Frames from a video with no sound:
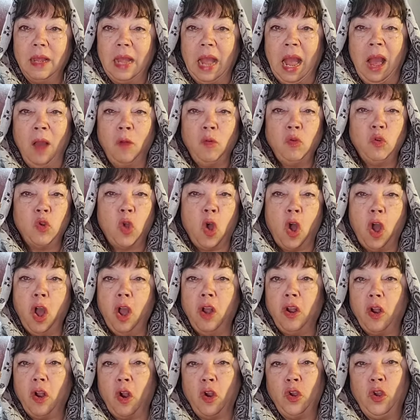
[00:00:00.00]
How
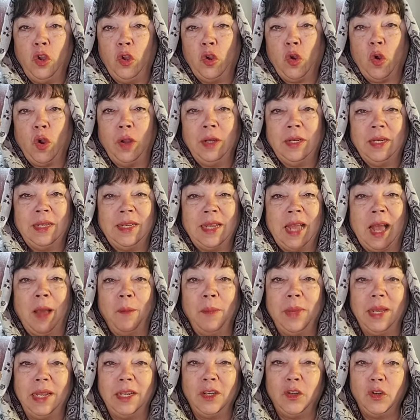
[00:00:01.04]
long are you going to tell
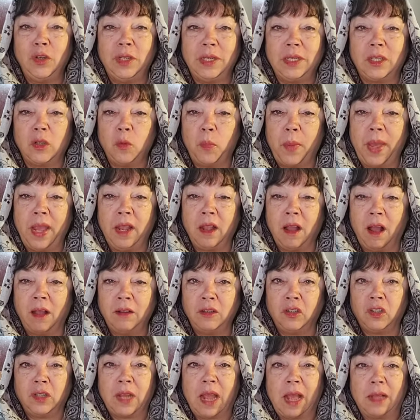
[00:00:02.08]
me to disobey
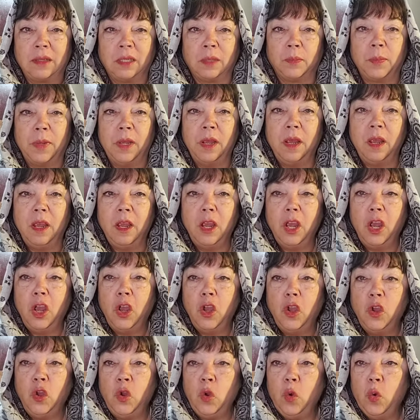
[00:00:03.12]
Goshtasp?
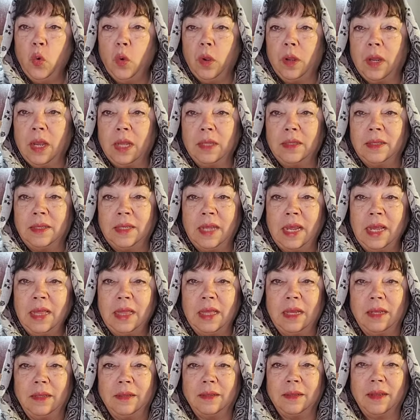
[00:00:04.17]
You can say
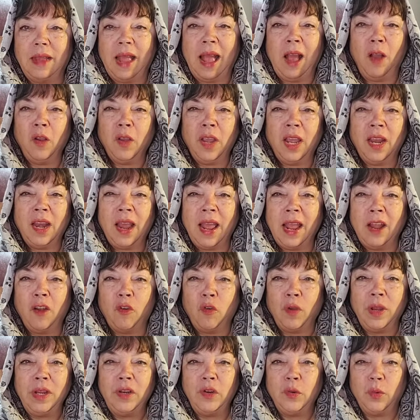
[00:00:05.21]
this. How can I
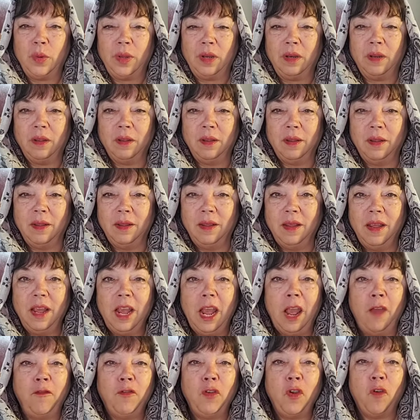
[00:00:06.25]
agree to it?
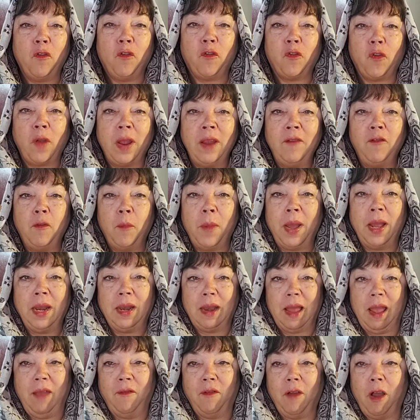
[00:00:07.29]
If you're afraid for my
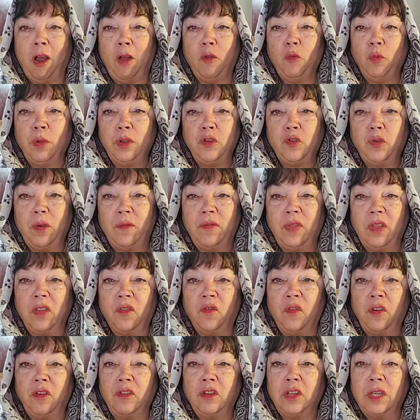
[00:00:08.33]
life, I'll rid you of this
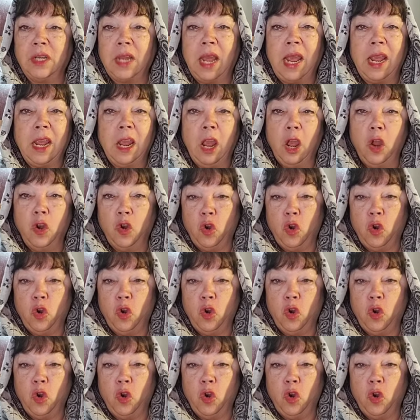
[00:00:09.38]
fear today.